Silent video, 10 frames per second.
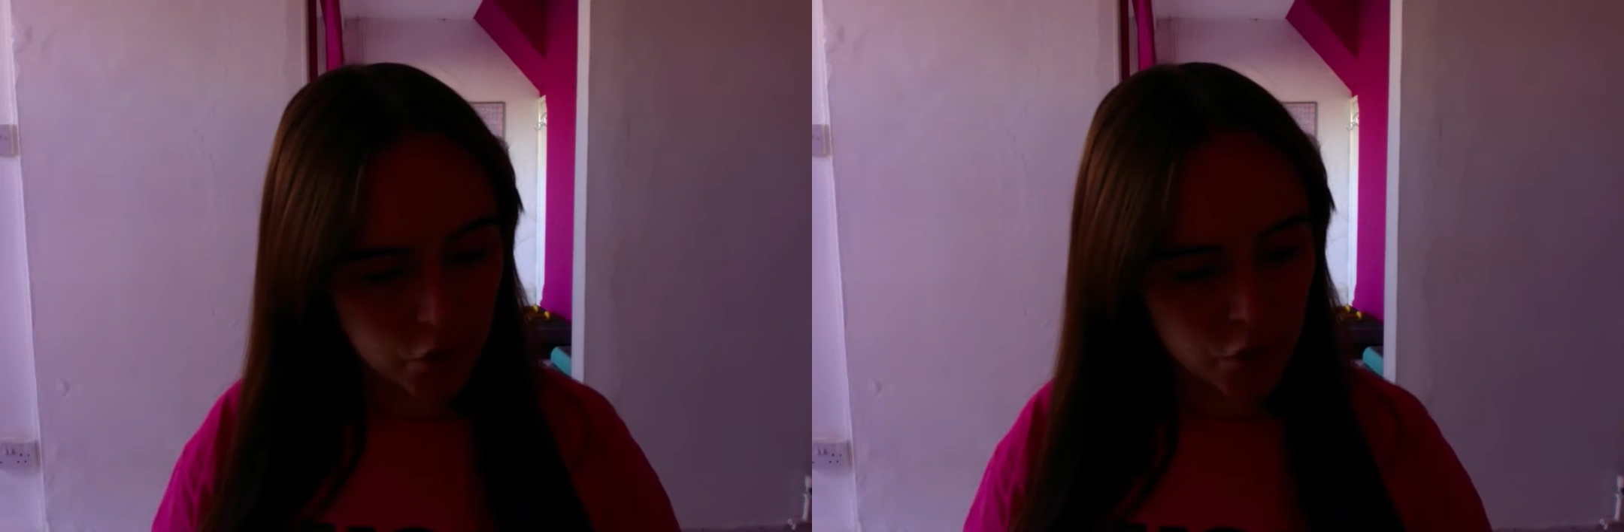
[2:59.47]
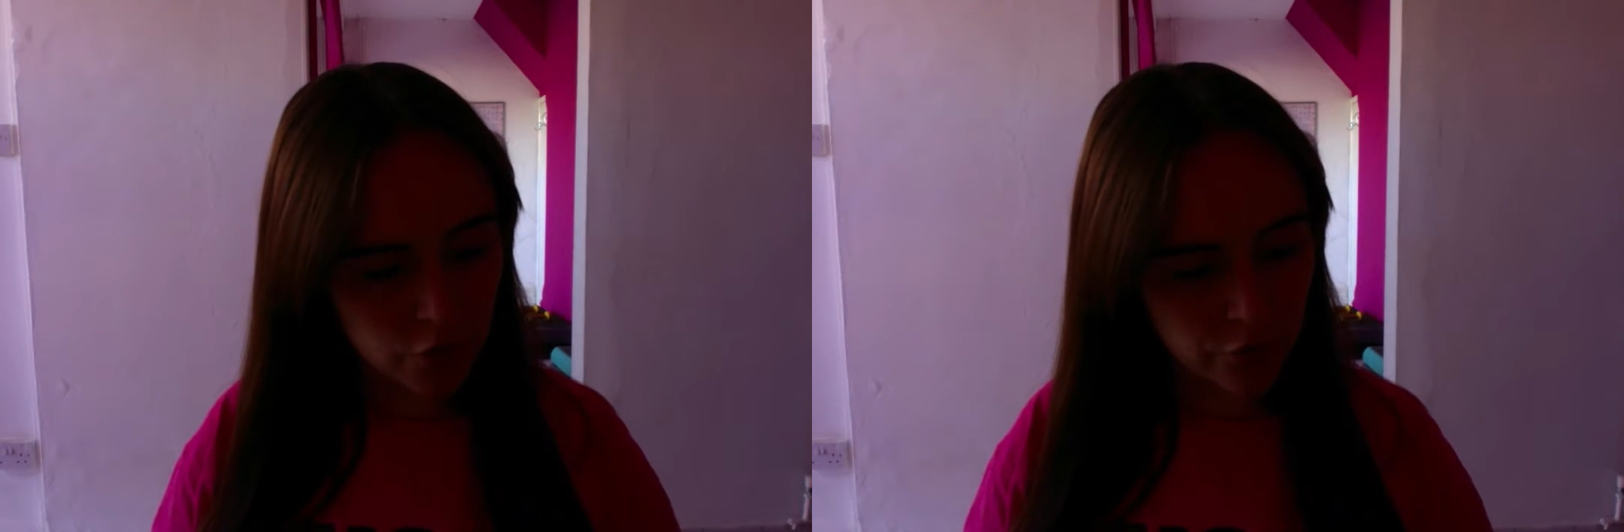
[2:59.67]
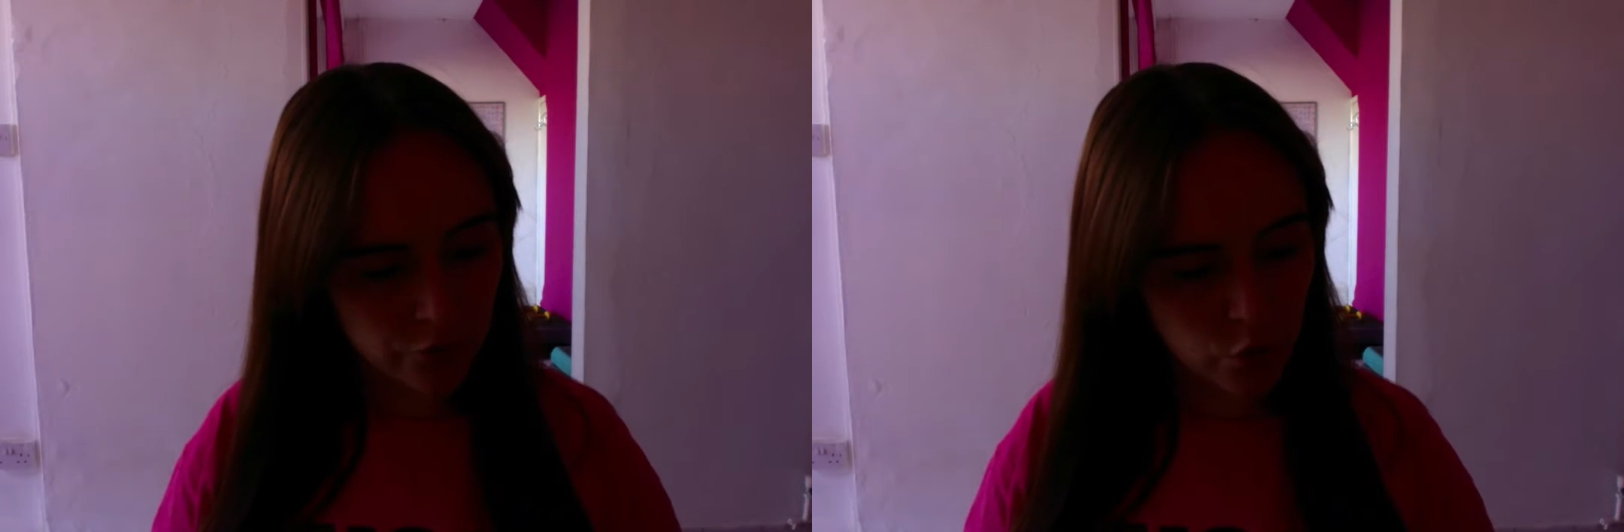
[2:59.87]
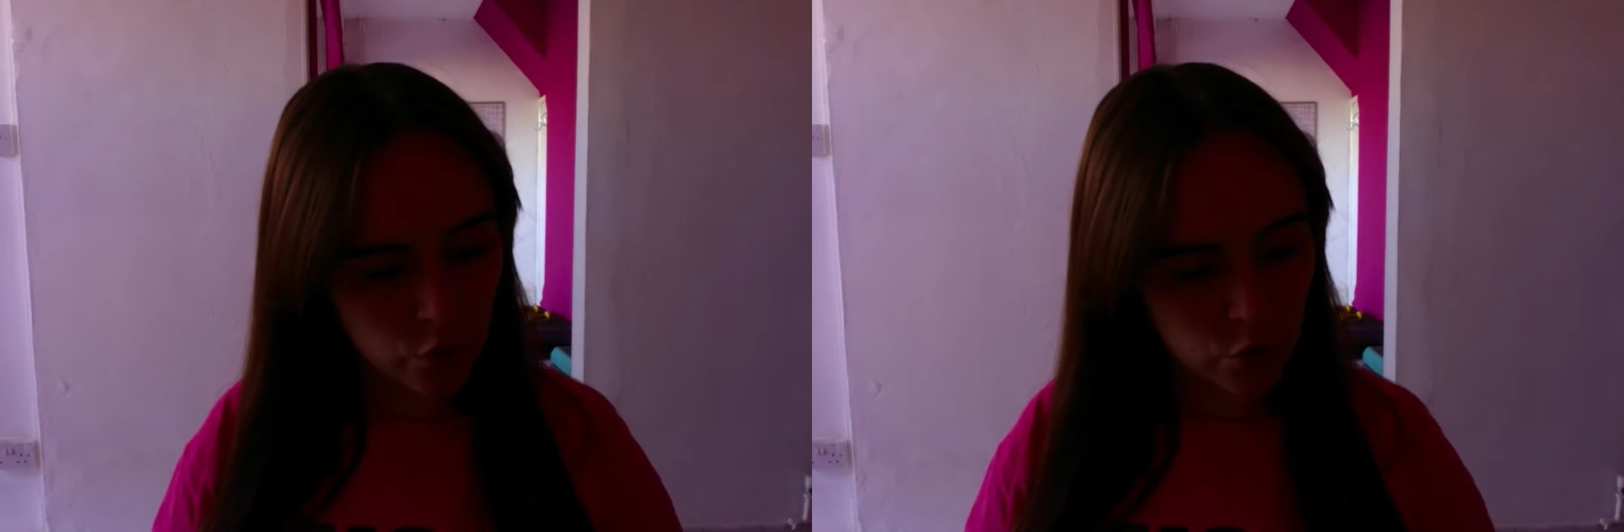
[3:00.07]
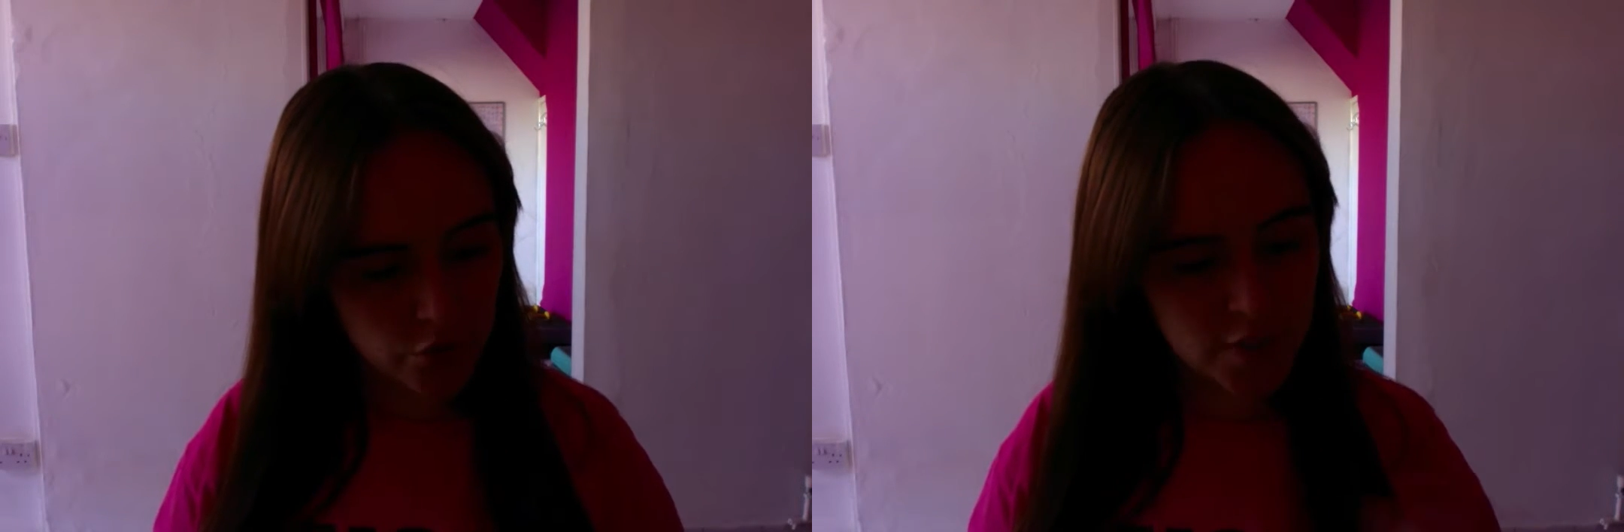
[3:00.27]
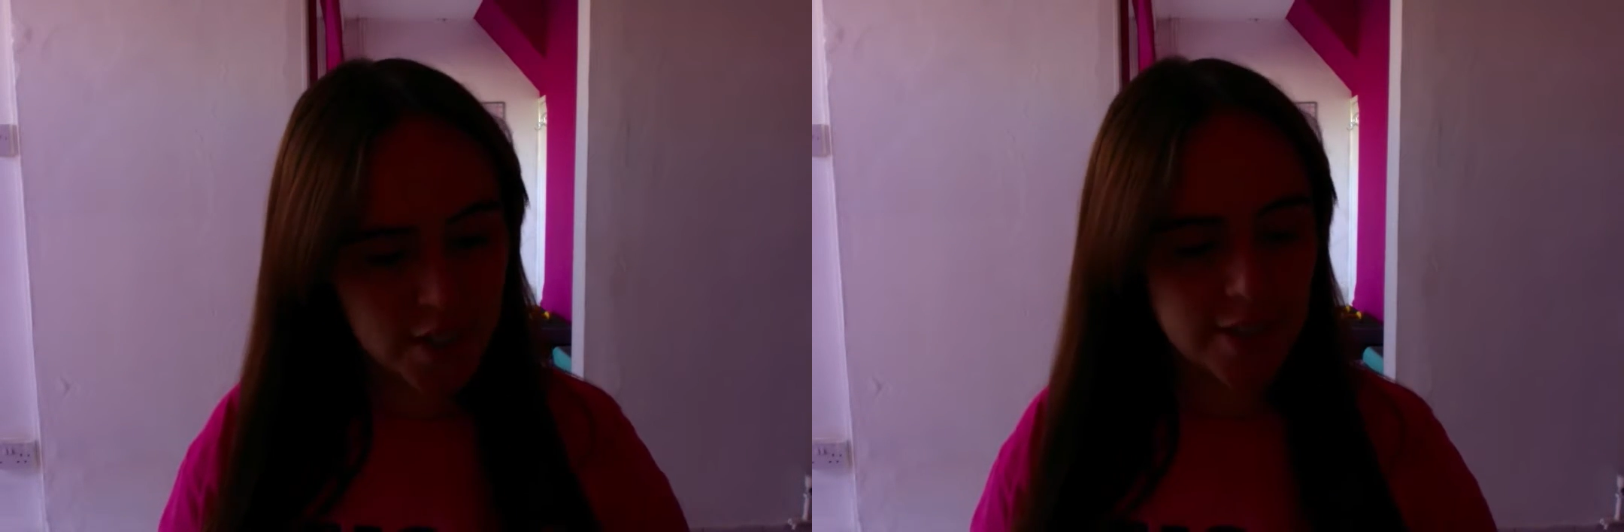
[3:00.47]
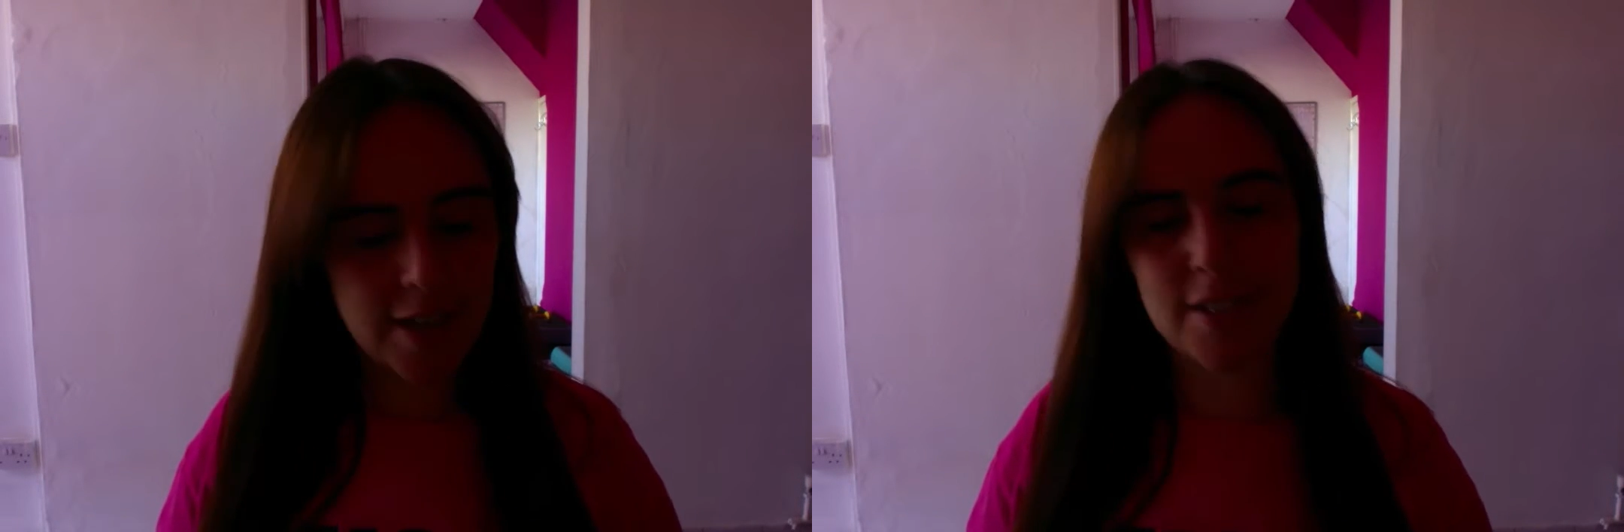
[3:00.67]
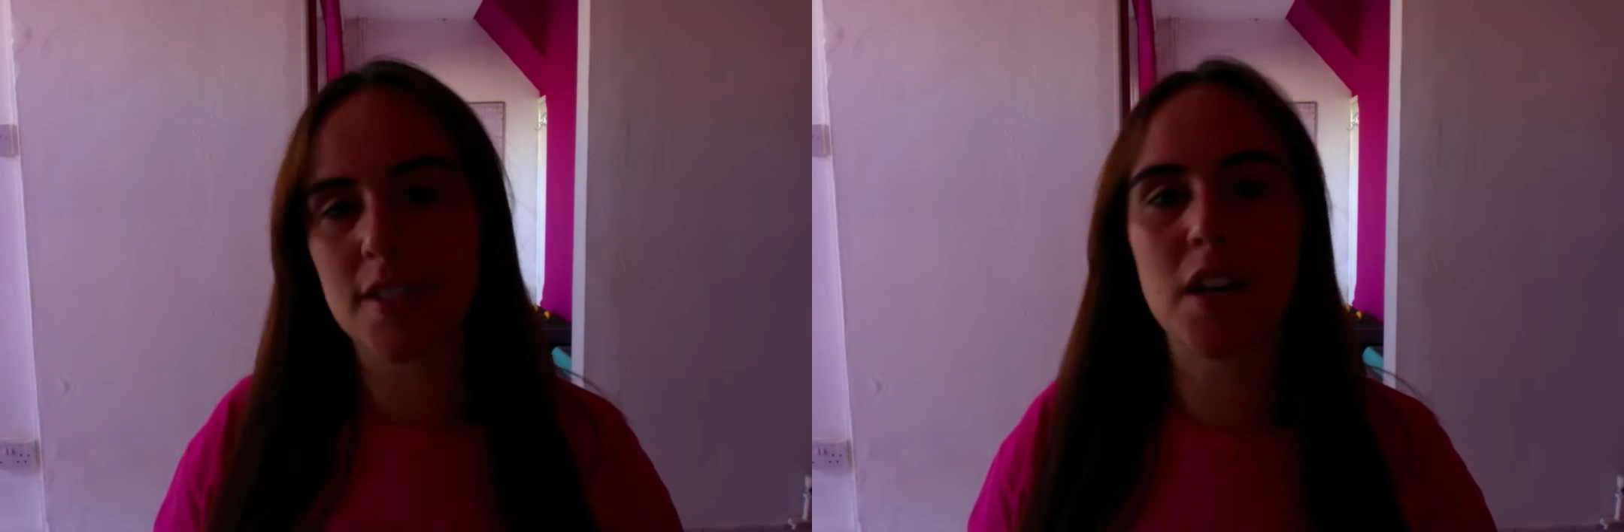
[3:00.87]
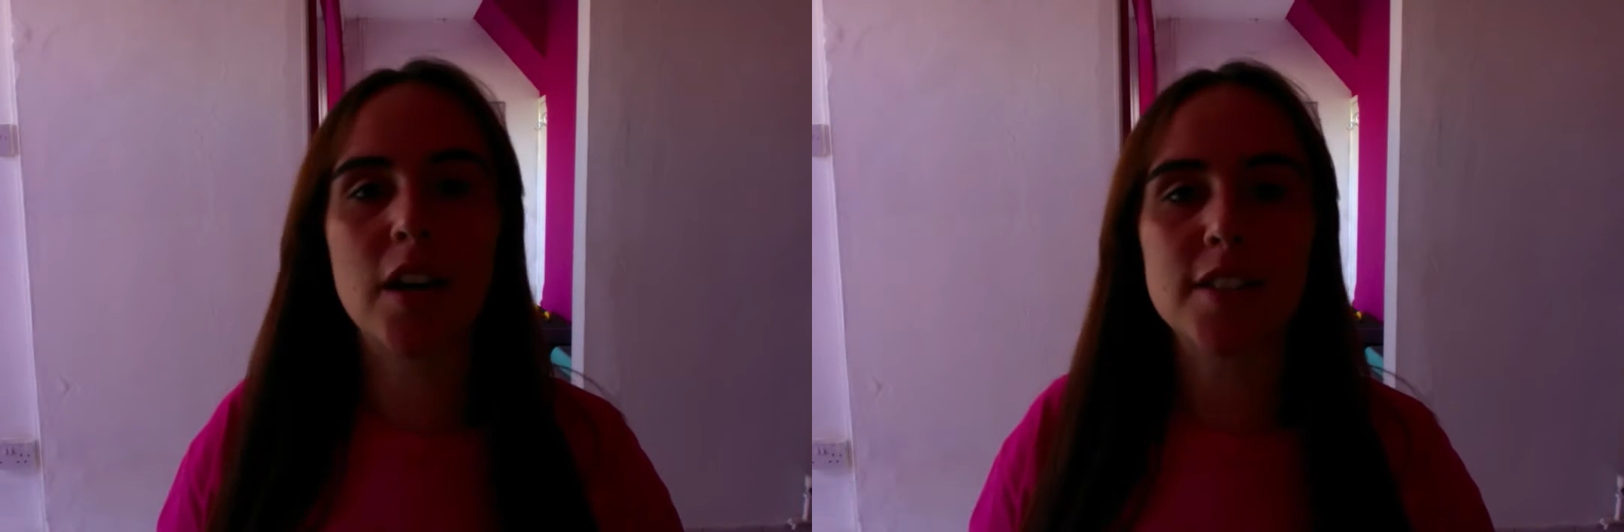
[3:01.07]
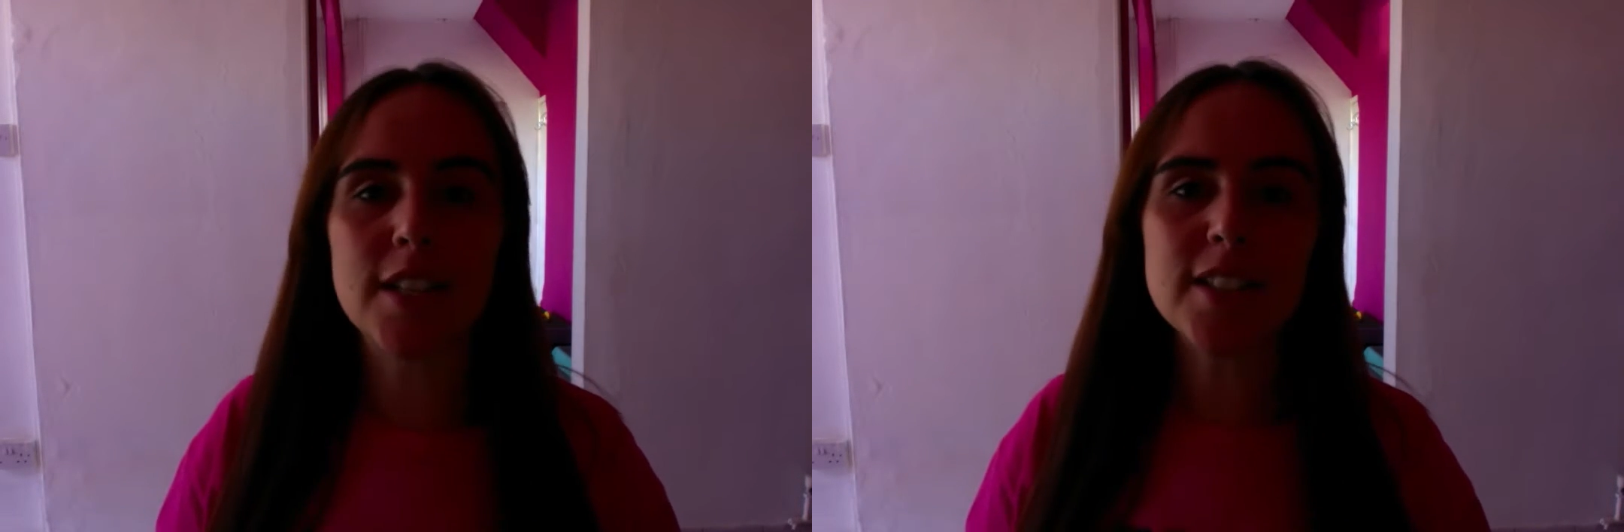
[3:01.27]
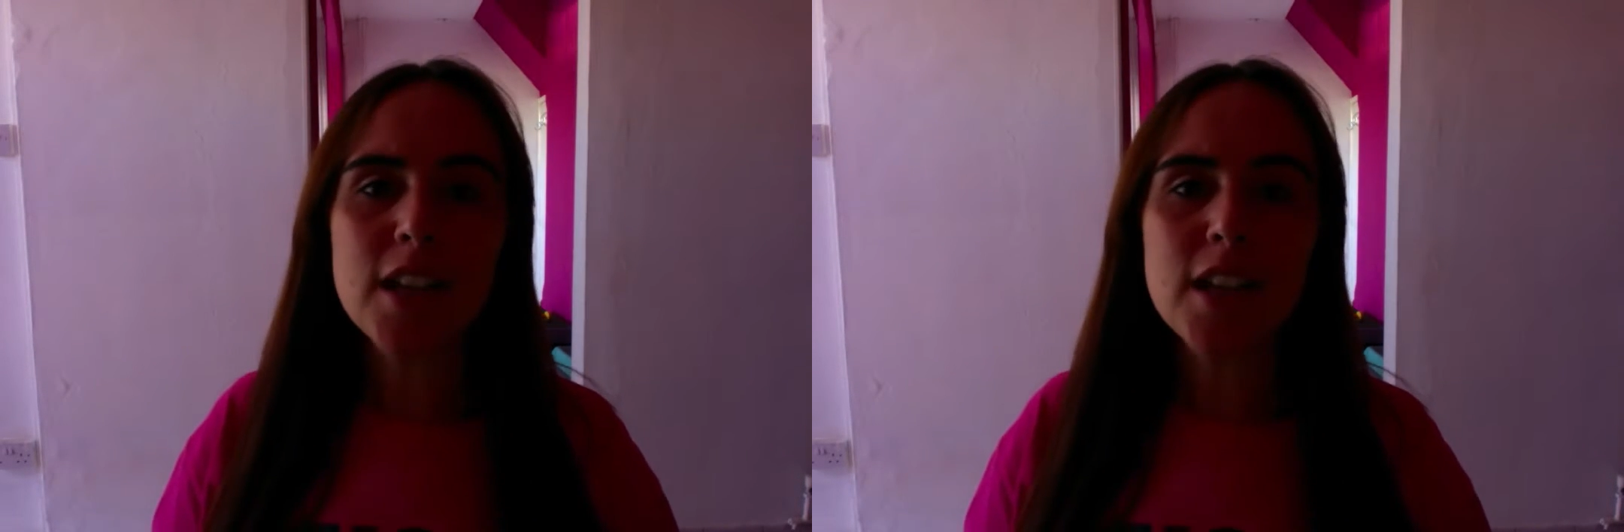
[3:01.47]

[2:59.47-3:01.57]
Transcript: 2, 4, 6 exercises.